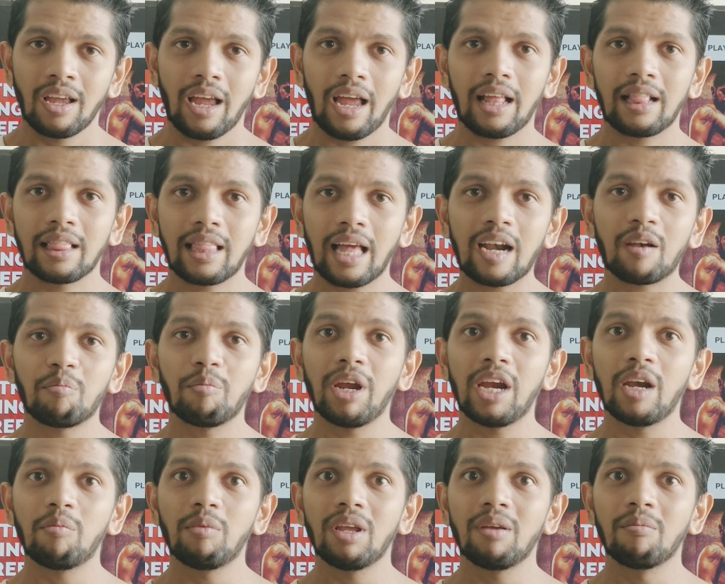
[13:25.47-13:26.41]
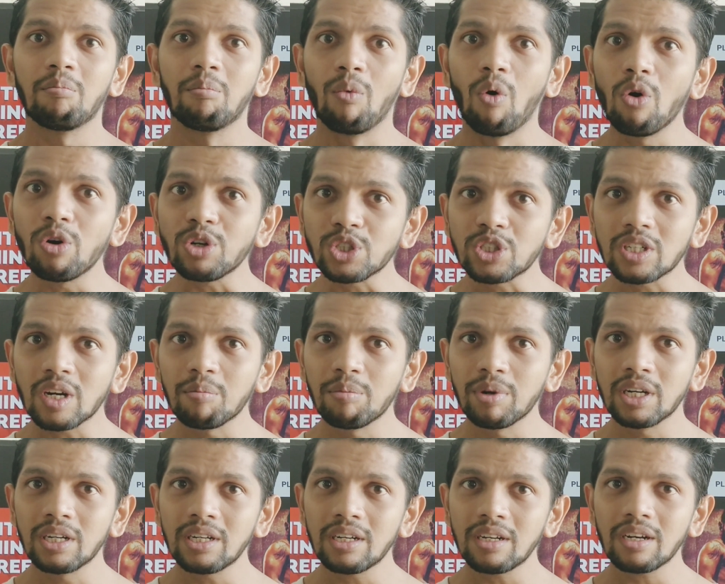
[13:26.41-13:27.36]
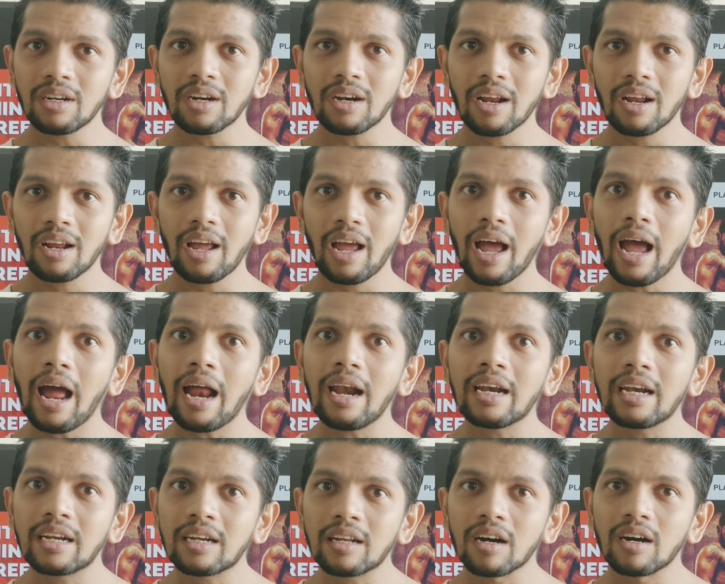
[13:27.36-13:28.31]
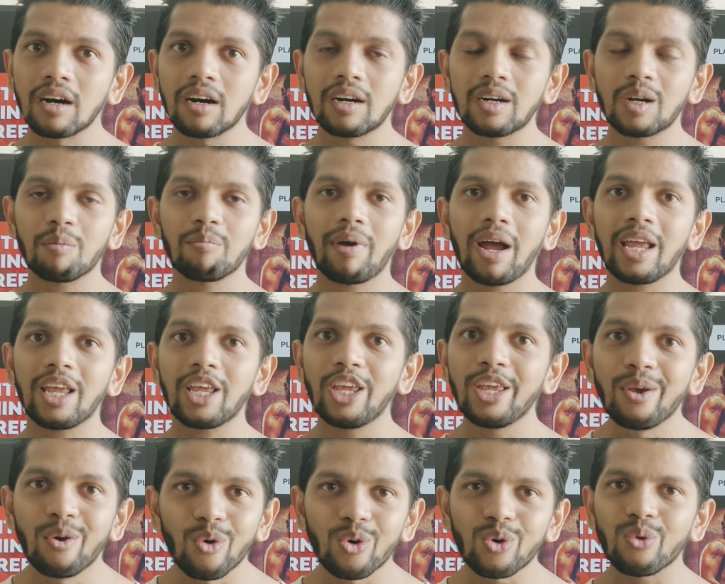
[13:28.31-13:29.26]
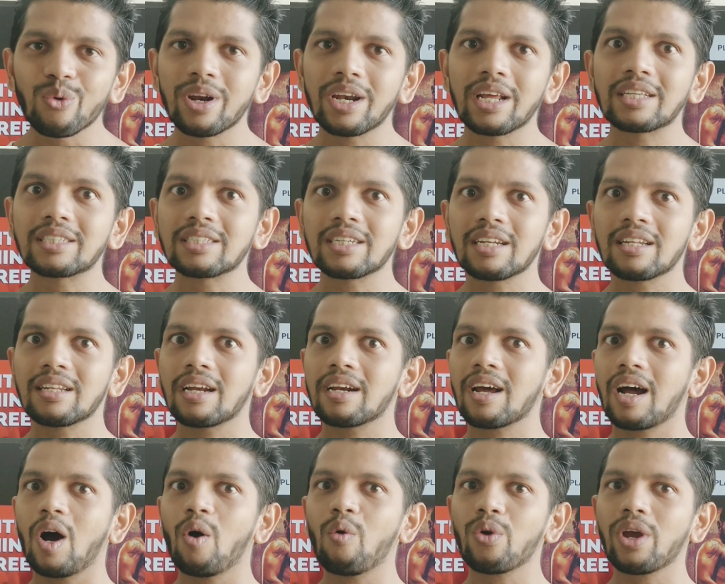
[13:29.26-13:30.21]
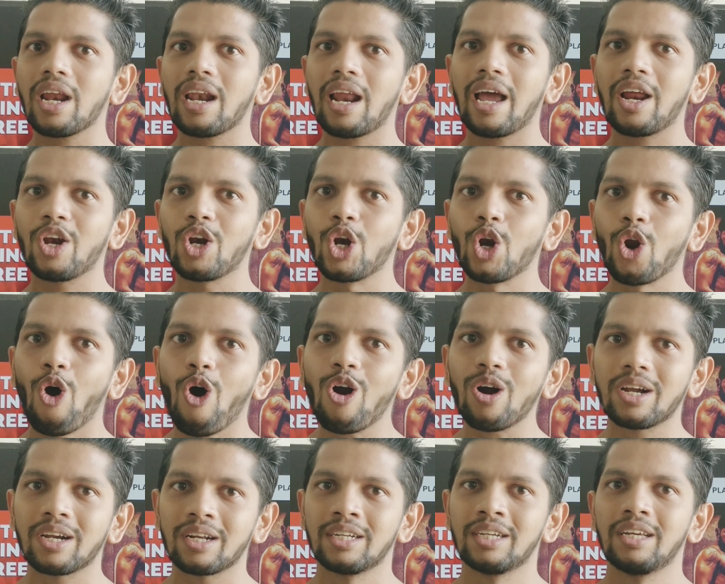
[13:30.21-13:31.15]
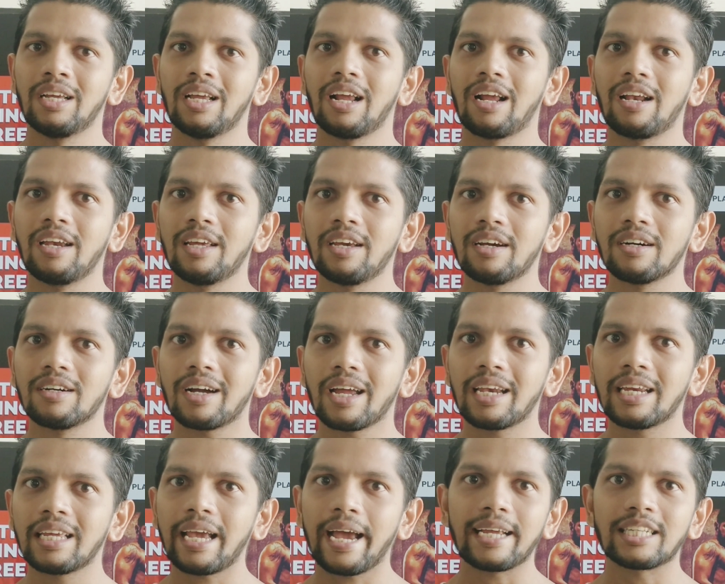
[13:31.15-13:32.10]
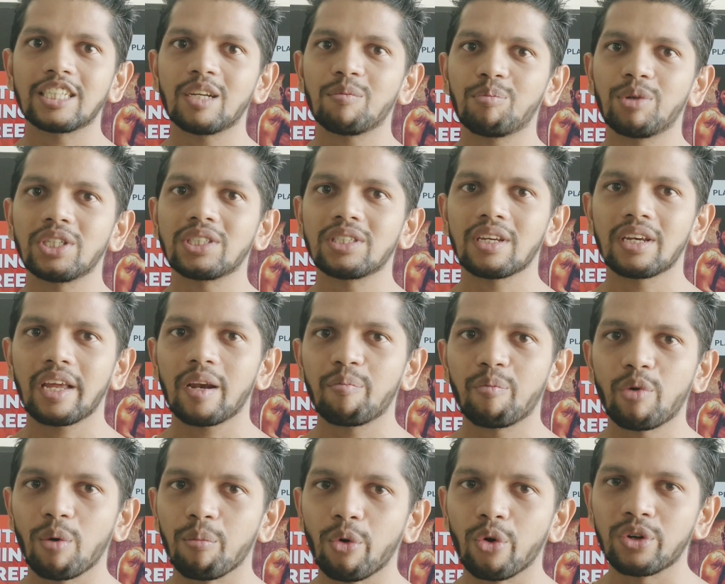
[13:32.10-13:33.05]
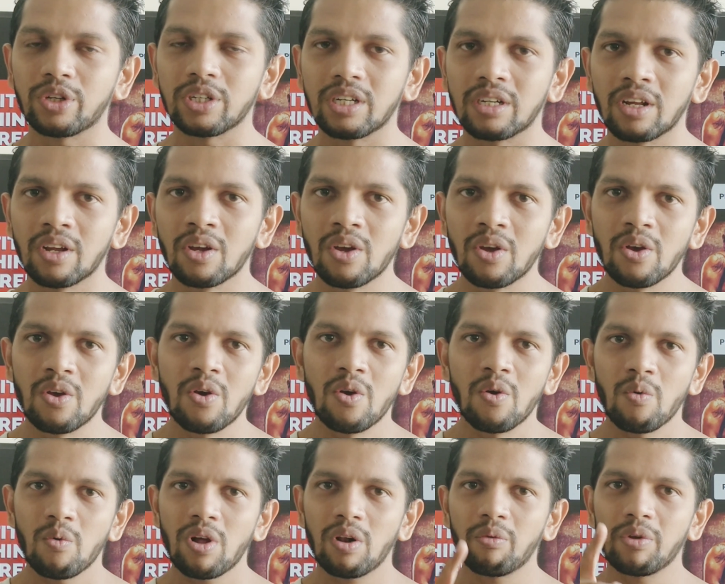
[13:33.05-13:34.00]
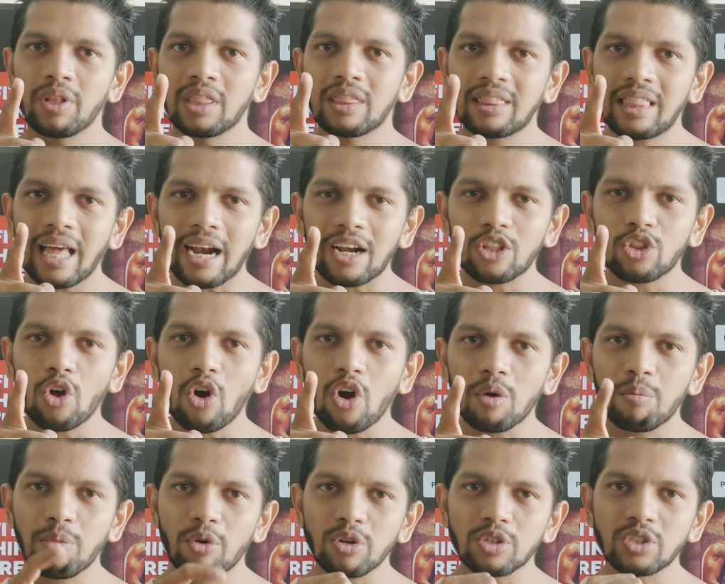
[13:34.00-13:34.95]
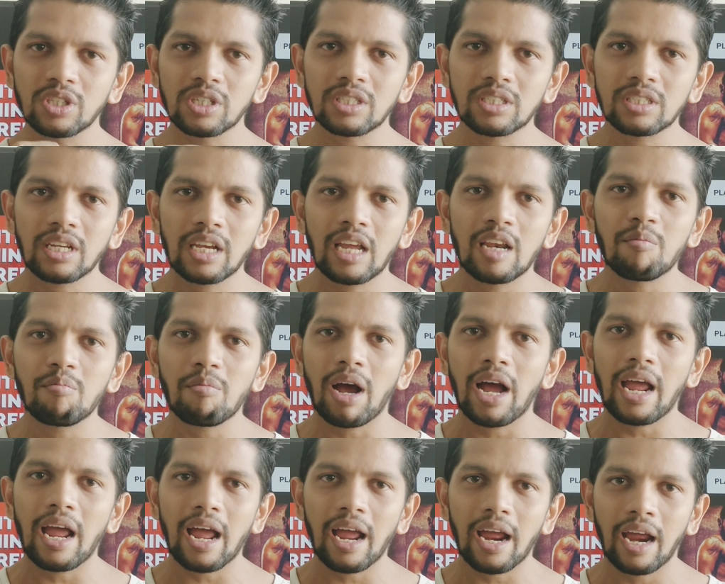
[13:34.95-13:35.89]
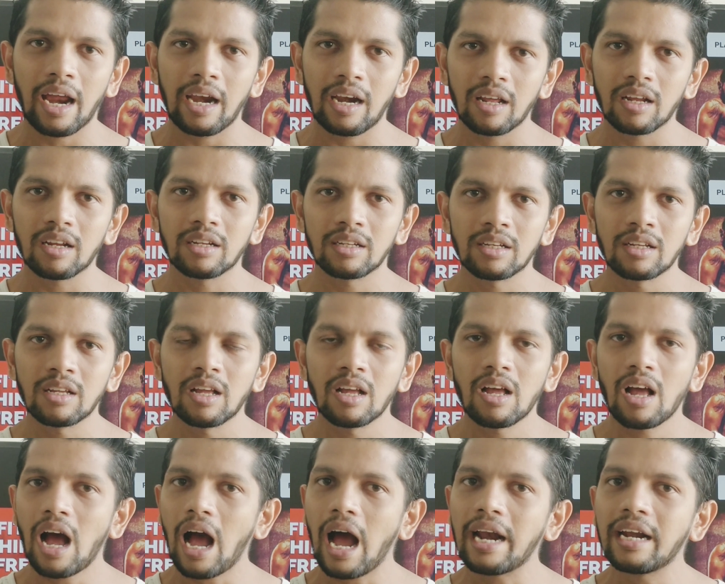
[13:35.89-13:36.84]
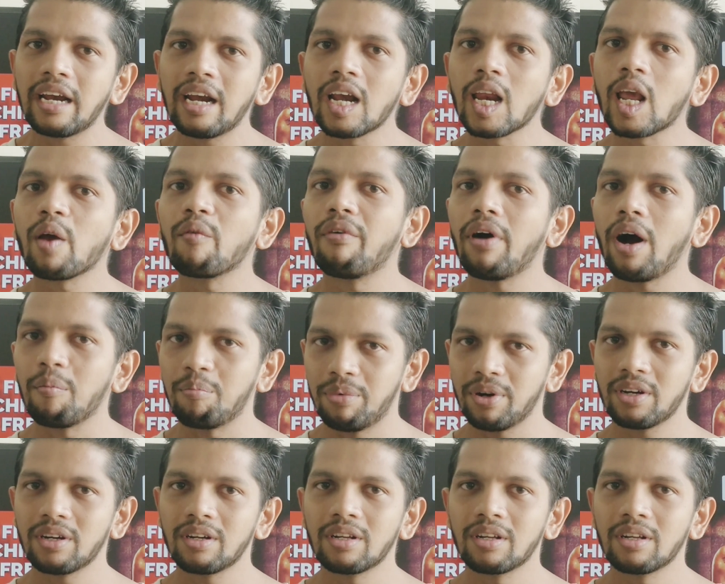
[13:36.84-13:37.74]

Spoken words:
And that made me more stubborn. And it hurt my ego to an extent that how can I not clear any IJPs and get promoted? So with that thought process in my head, I didn't give up.